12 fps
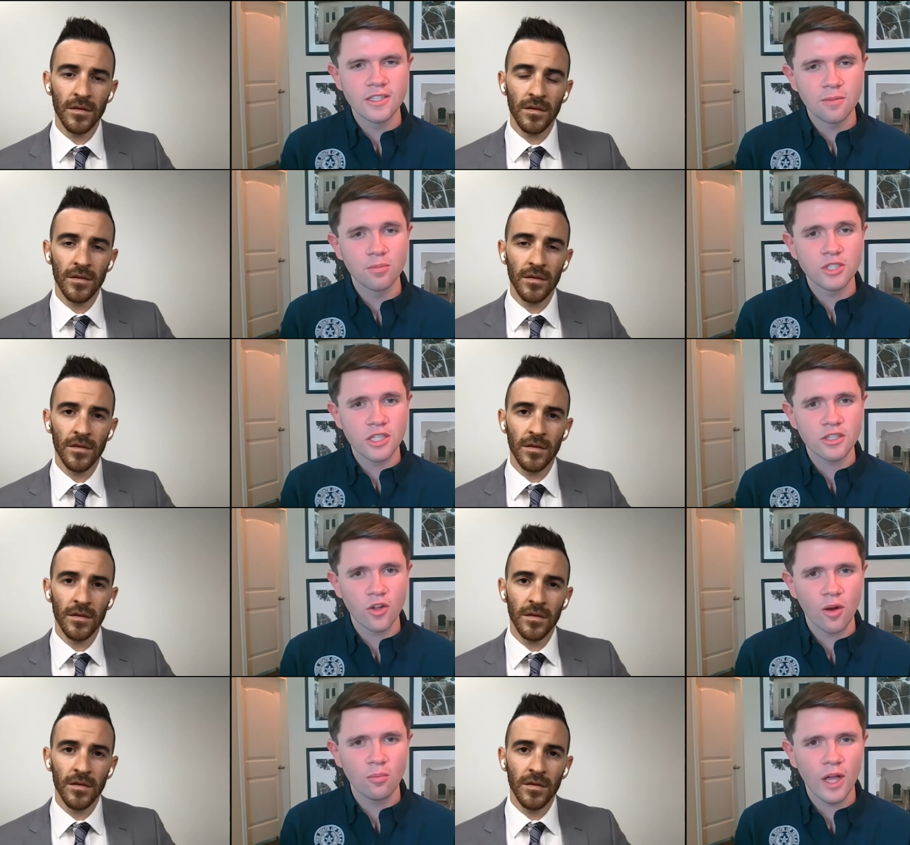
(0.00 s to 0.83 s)
Speaker 1: in
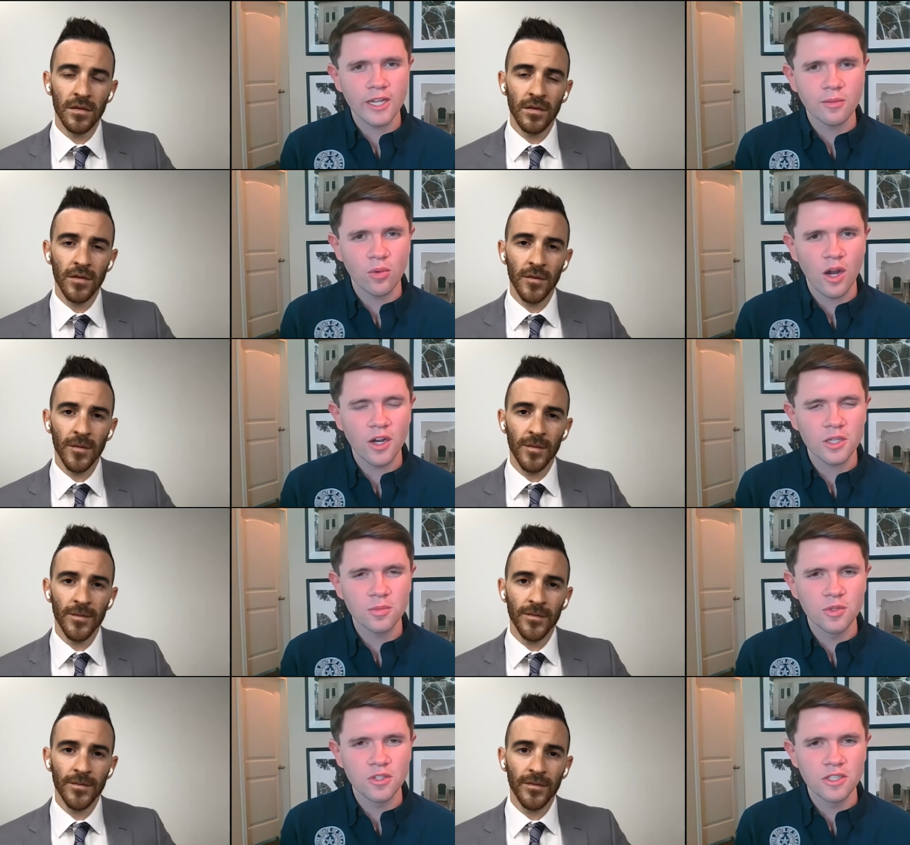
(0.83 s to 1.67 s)
particular our Black and Brown
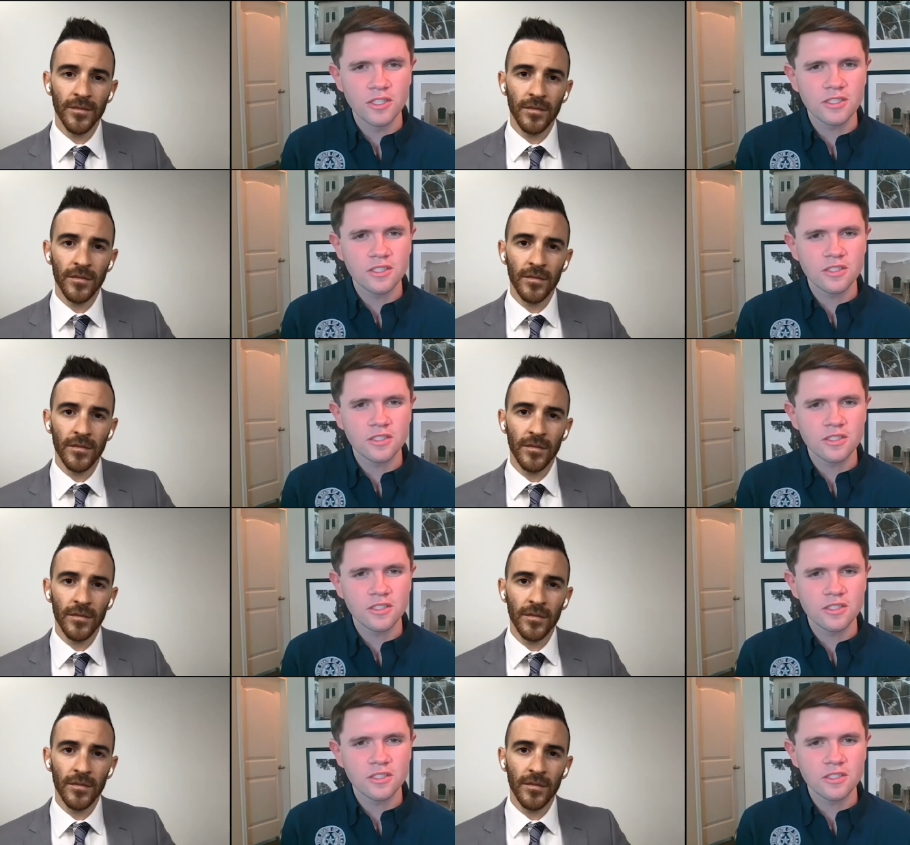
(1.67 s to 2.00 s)
communities.